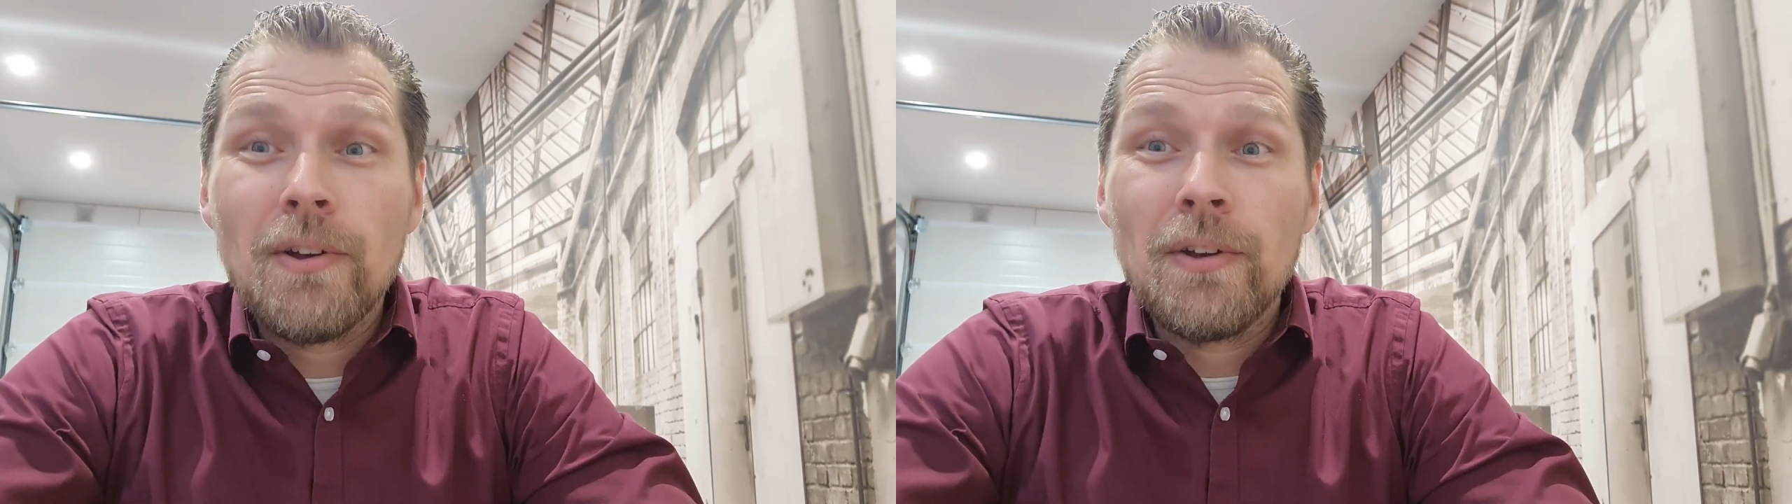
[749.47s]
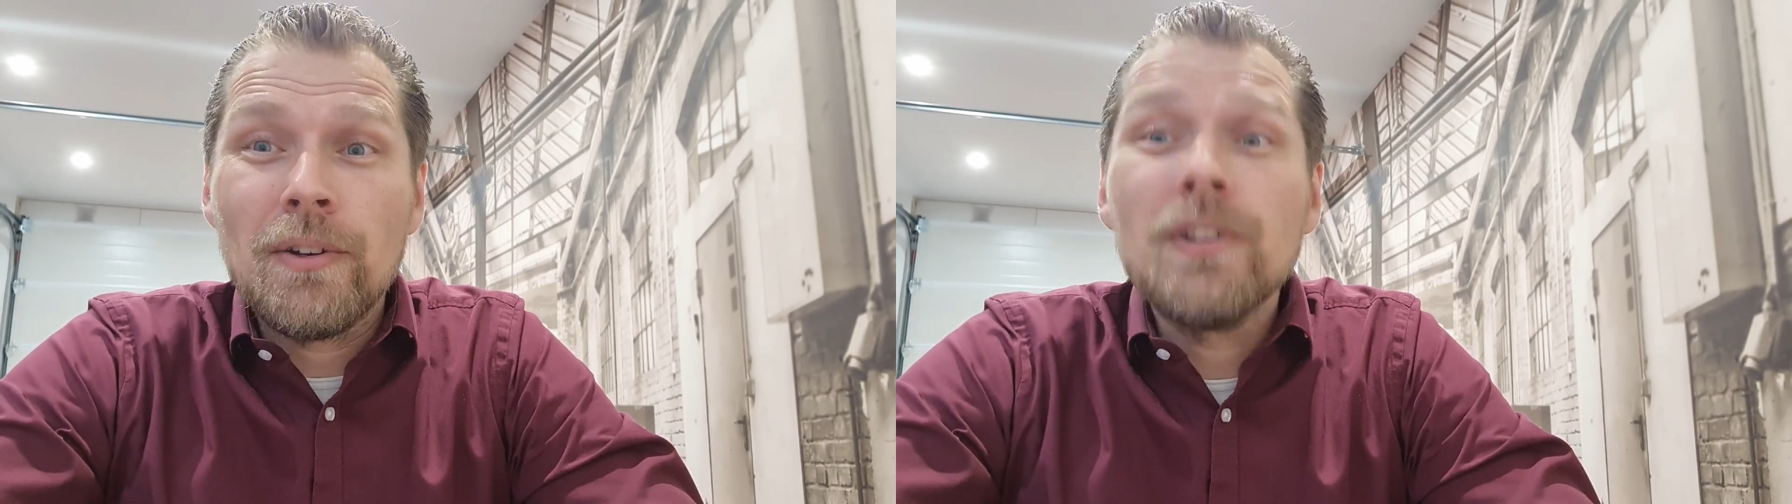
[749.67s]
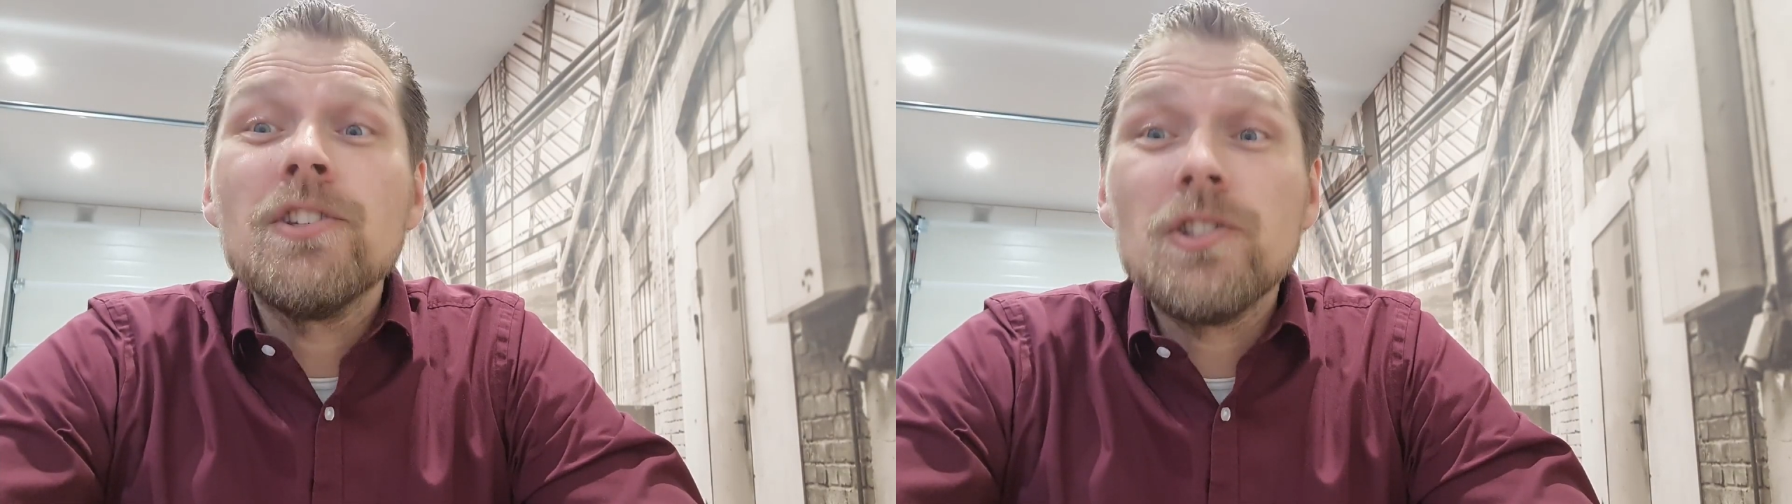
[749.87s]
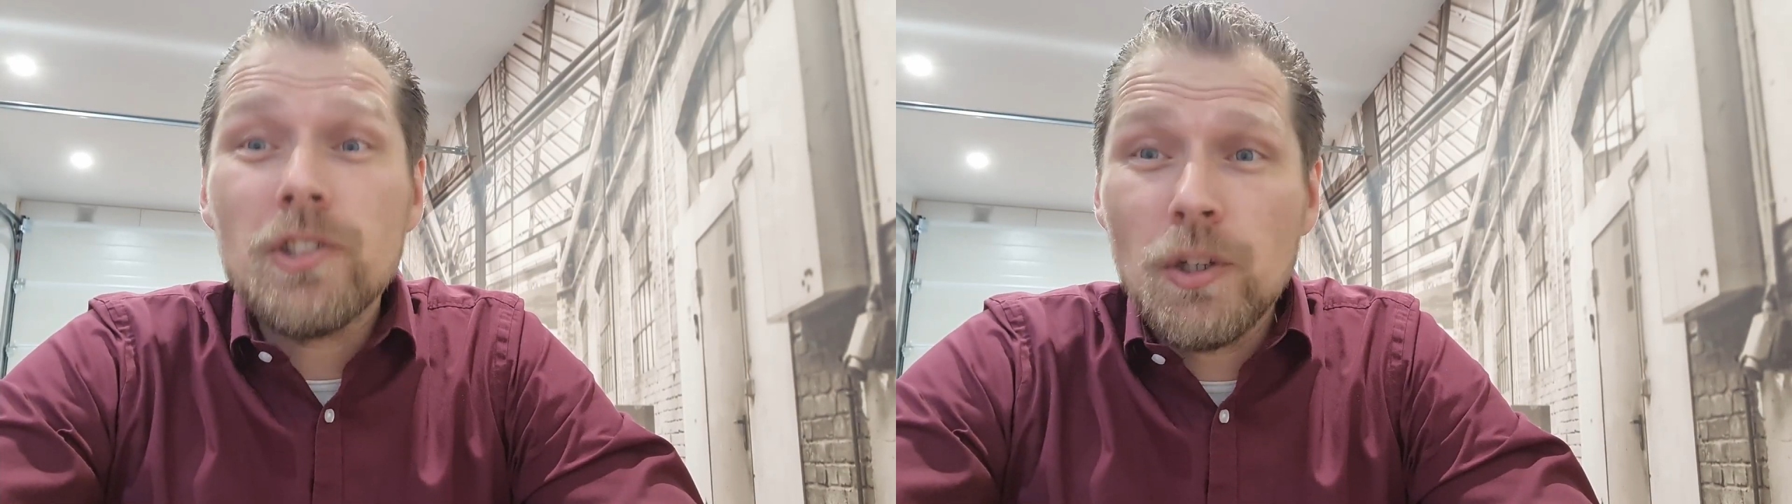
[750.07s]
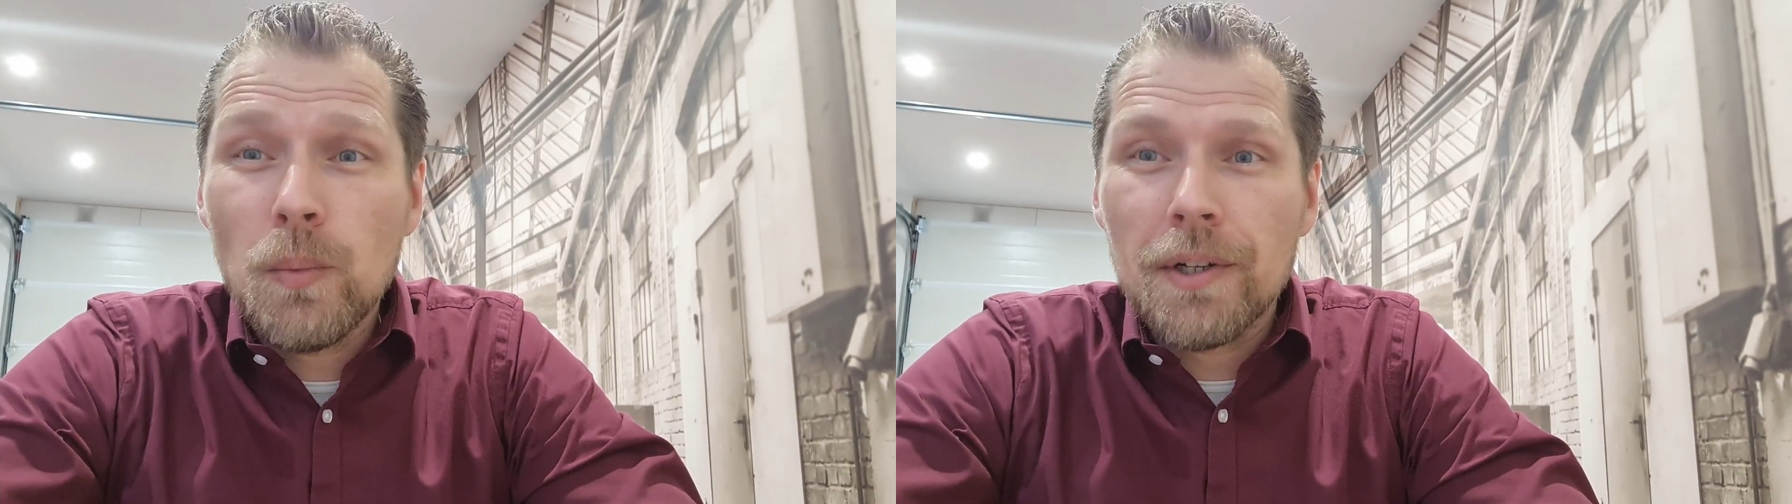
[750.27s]
on
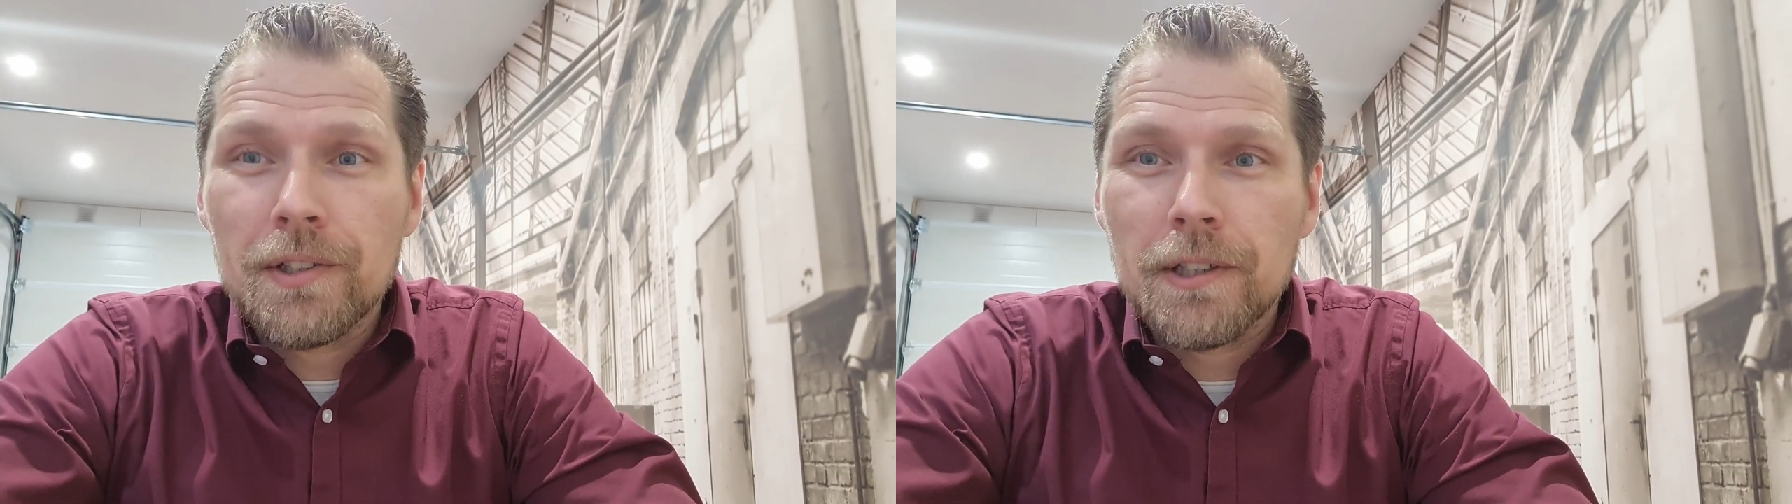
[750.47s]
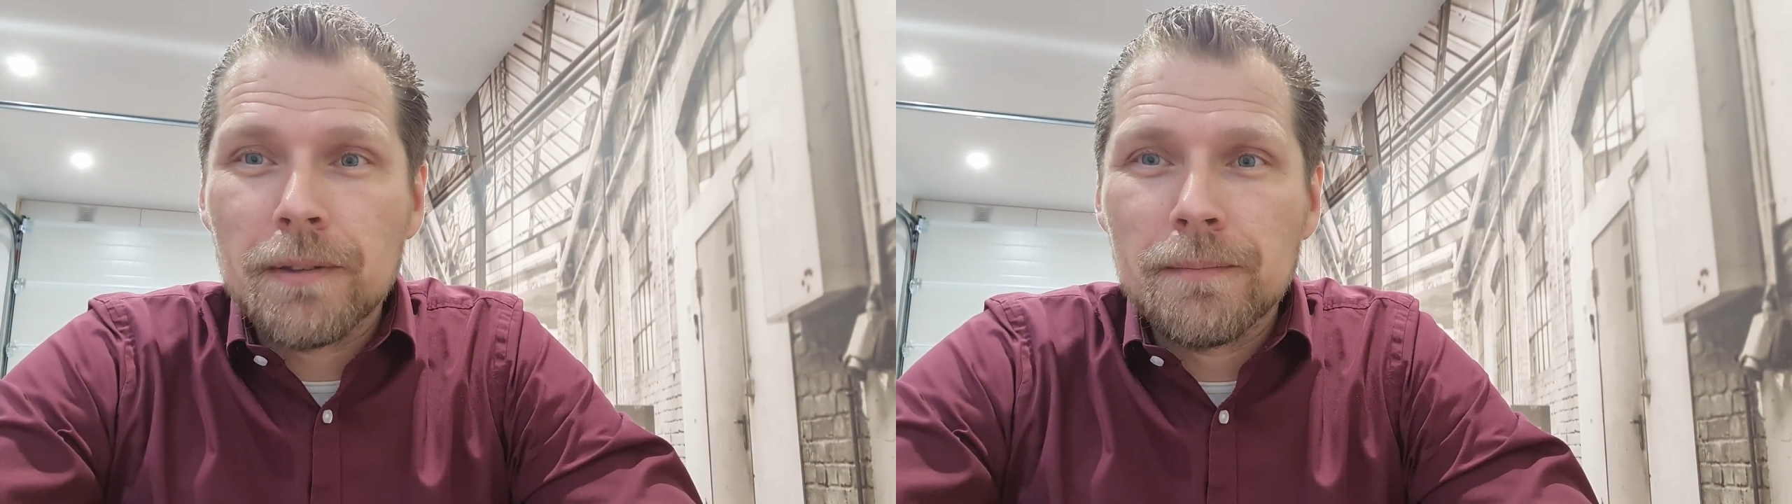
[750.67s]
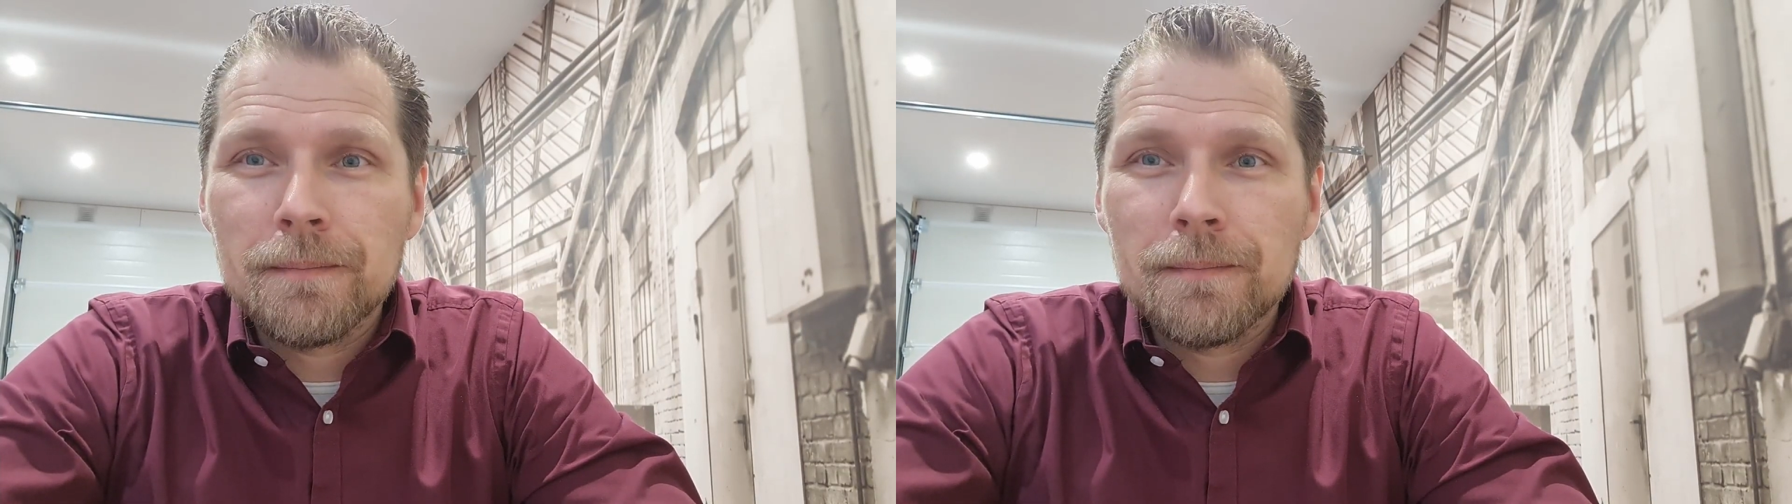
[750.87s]
seawater.